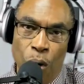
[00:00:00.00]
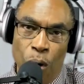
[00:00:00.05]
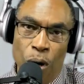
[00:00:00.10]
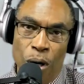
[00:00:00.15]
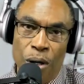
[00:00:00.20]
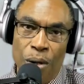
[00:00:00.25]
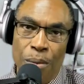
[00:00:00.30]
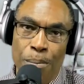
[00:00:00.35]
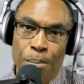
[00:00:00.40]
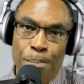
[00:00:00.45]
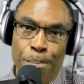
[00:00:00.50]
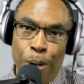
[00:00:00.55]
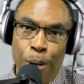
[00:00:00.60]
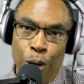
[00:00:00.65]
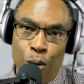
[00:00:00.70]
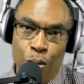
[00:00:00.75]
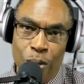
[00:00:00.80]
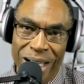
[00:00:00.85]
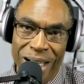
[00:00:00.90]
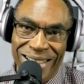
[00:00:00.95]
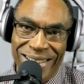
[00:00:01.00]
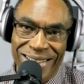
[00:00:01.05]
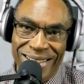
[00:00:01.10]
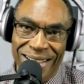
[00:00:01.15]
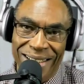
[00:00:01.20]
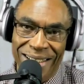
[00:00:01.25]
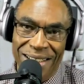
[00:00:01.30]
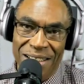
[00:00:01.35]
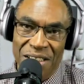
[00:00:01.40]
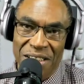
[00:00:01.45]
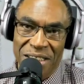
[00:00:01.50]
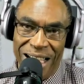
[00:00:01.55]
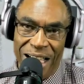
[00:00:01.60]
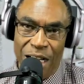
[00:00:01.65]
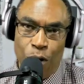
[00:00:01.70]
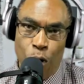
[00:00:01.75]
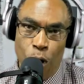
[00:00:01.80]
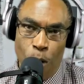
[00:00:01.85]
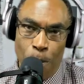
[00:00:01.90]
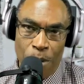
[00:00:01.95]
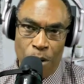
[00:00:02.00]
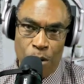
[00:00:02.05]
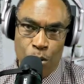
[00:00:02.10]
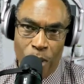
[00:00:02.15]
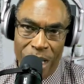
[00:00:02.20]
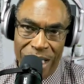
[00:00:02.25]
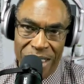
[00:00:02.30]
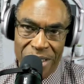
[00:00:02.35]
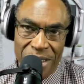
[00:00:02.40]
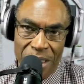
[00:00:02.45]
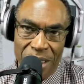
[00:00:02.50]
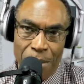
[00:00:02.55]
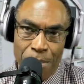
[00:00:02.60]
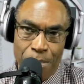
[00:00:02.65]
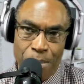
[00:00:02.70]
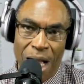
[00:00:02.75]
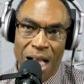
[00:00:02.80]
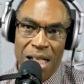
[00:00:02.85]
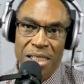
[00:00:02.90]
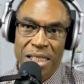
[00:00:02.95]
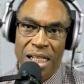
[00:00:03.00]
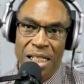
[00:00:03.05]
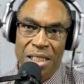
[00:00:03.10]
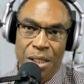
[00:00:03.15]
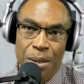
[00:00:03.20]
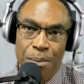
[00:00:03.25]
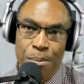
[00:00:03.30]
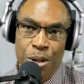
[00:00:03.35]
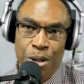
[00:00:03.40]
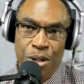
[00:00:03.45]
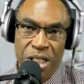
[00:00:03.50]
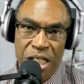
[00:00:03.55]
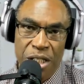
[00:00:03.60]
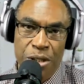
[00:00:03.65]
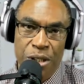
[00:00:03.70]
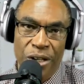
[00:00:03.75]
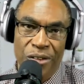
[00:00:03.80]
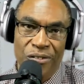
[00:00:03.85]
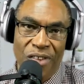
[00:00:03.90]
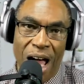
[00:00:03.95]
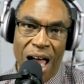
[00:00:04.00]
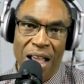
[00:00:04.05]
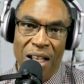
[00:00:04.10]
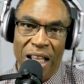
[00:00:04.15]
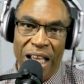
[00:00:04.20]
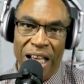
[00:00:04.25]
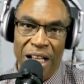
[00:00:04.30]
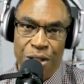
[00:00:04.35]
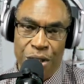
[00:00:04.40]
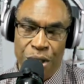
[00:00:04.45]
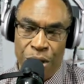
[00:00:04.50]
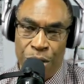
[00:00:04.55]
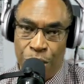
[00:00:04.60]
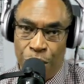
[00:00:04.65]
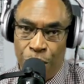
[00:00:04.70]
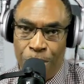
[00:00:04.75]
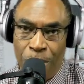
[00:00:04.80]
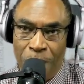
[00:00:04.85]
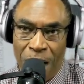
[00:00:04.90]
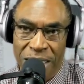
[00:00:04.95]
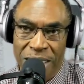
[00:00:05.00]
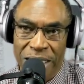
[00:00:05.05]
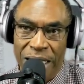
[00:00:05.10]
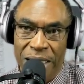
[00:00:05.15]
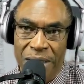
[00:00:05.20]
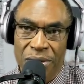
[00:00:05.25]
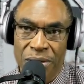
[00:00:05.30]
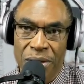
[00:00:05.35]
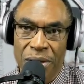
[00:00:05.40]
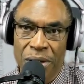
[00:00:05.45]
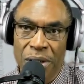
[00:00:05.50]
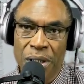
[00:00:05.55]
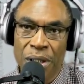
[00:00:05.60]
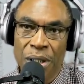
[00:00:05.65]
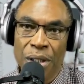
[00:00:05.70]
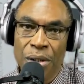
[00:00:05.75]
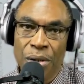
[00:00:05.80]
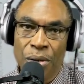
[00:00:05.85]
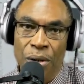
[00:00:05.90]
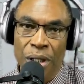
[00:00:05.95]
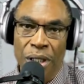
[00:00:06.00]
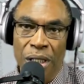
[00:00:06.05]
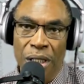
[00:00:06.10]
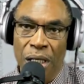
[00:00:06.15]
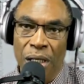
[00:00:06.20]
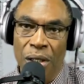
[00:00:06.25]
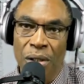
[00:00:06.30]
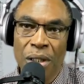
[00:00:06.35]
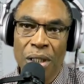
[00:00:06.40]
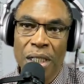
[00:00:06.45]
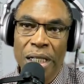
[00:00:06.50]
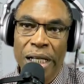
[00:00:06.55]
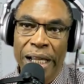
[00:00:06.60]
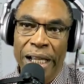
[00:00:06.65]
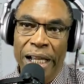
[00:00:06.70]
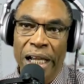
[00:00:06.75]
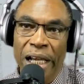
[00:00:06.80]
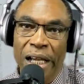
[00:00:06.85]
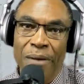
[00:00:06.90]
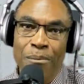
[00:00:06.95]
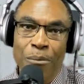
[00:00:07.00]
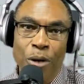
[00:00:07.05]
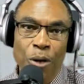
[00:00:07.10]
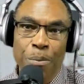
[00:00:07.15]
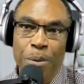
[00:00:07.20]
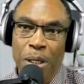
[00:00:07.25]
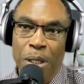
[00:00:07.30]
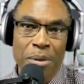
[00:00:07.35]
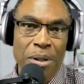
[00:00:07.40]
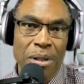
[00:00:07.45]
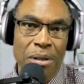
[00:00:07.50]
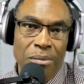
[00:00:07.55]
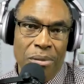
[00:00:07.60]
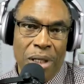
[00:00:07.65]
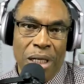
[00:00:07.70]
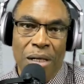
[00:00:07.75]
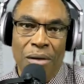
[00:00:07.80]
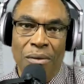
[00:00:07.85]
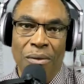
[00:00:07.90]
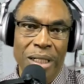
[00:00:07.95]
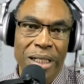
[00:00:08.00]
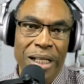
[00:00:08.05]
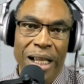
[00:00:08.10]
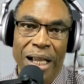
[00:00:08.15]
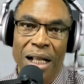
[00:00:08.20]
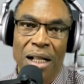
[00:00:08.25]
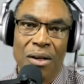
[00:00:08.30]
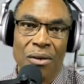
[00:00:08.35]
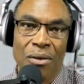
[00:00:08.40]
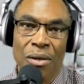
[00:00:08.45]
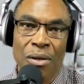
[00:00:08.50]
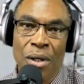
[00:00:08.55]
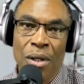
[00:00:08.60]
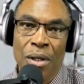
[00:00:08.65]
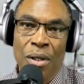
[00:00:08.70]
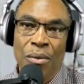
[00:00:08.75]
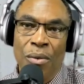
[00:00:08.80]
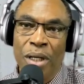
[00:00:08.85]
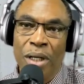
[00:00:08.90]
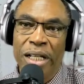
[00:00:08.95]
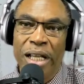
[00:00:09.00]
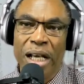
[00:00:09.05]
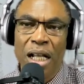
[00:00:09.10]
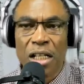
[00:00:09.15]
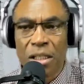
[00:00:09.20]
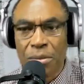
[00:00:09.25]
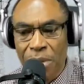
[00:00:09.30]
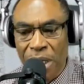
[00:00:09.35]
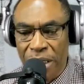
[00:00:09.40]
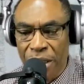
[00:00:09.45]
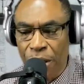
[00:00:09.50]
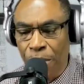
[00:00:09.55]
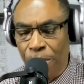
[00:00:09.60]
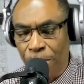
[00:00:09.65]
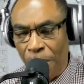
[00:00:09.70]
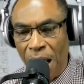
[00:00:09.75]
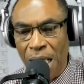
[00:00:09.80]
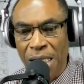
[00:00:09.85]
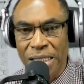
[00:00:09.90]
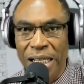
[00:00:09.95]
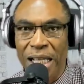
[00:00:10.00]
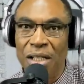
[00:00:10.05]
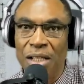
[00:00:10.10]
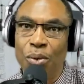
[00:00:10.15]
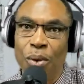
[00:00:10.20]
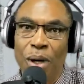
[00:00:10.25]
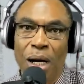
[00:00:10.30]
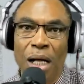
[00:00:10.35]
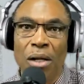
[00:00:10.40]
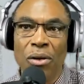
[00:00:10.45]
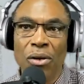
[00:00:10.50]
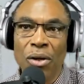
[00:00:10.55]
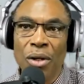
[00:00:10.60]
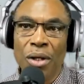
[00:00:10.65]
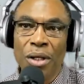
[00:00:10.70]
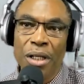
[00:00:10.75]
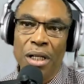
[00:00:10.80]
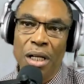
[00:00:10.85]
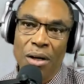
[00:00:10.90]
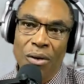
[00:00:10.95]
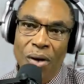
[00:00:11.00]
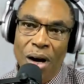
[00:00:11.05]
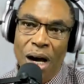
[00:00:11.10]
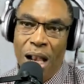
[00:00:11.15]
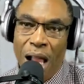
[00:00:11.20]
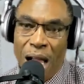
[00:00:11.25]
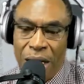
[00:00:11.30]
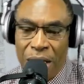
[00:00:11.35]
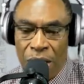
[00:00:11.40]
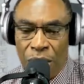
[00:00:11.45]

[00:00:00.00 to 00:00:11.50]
court corporation, state corporation process and procedures violate your due process. Well, you know, and most people, well, what the hell? what the hell is my due process? Well, you know what? I